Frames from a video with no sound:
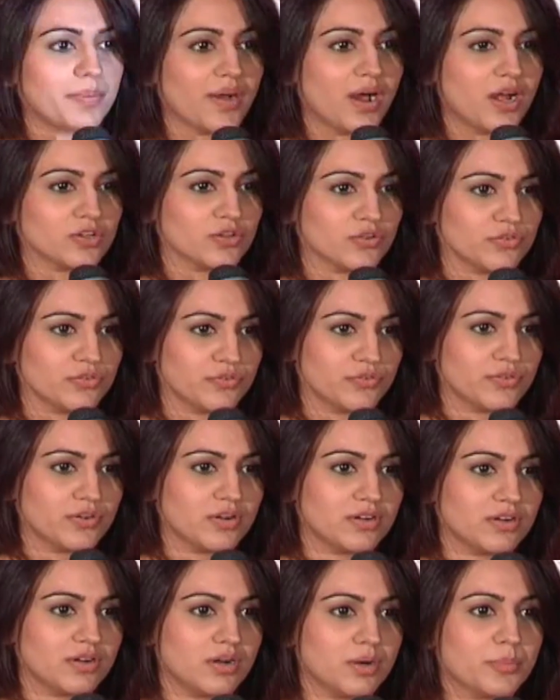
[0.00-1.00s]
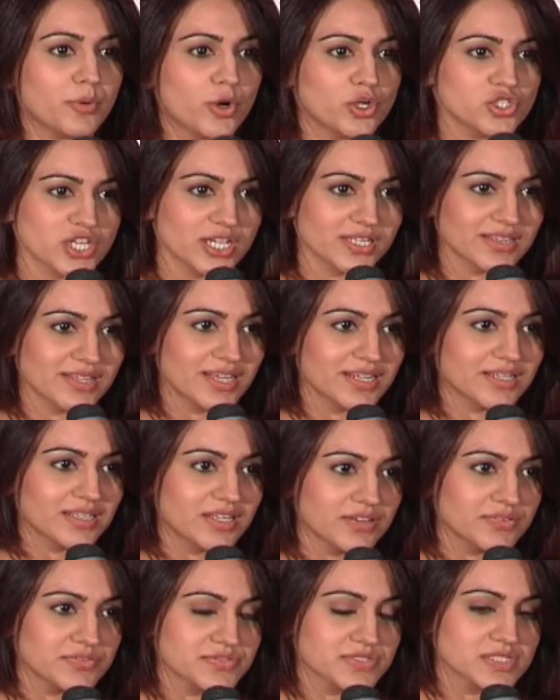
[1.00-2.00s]
part of uh, a project that
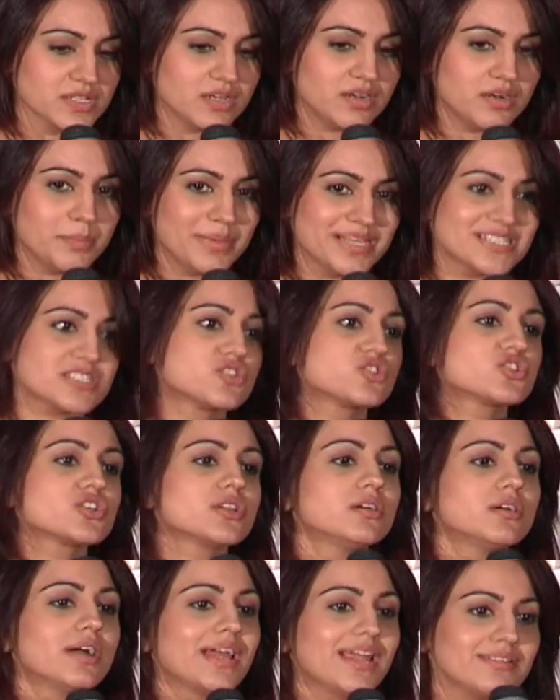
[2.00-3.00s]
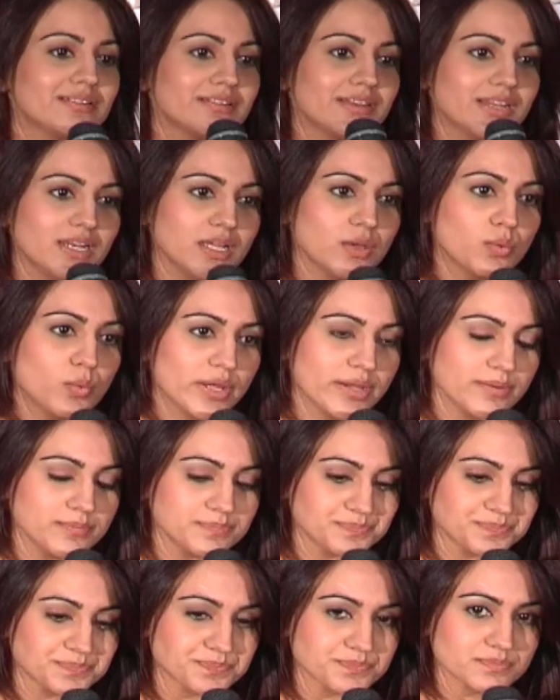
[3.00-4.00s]
gives a message in an entertaining way.
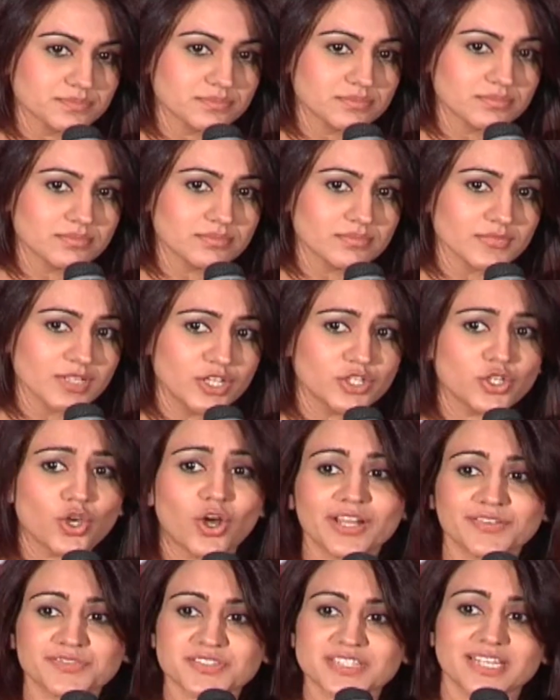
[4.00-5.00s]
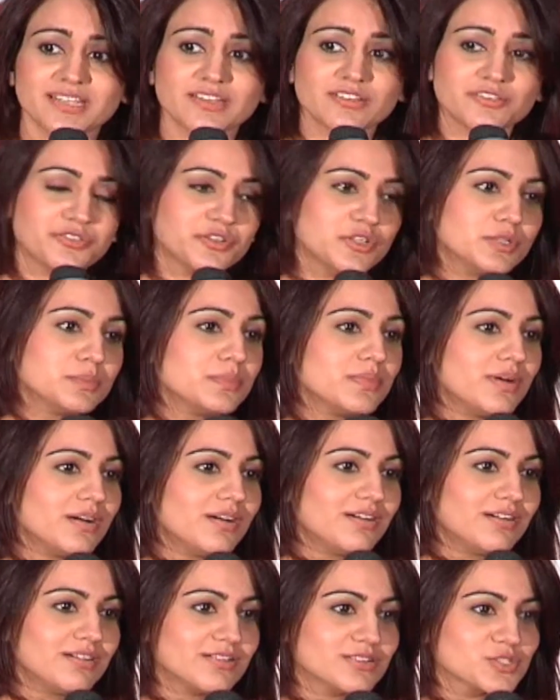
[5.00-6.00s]
You all have seen the film,
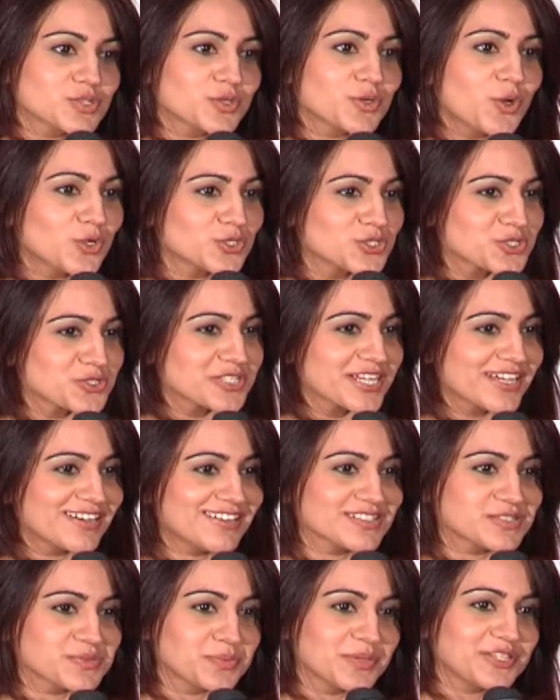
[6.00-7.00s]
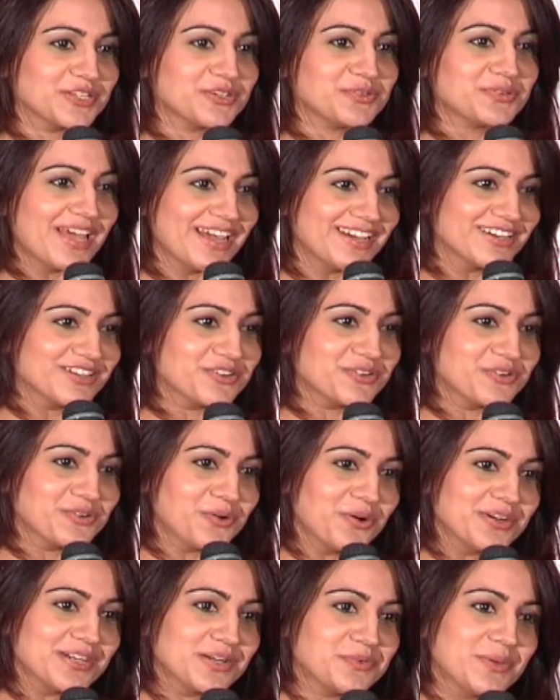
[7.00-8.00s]
uh, so you all should tell us whether you like it or
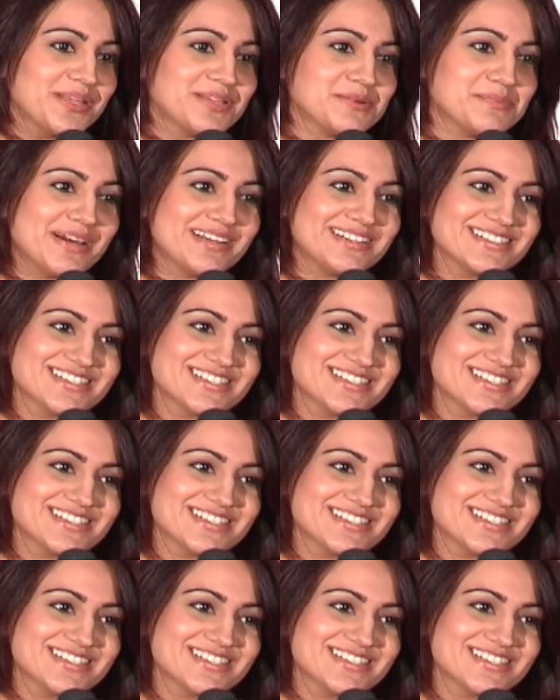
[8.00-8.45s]
not and whether my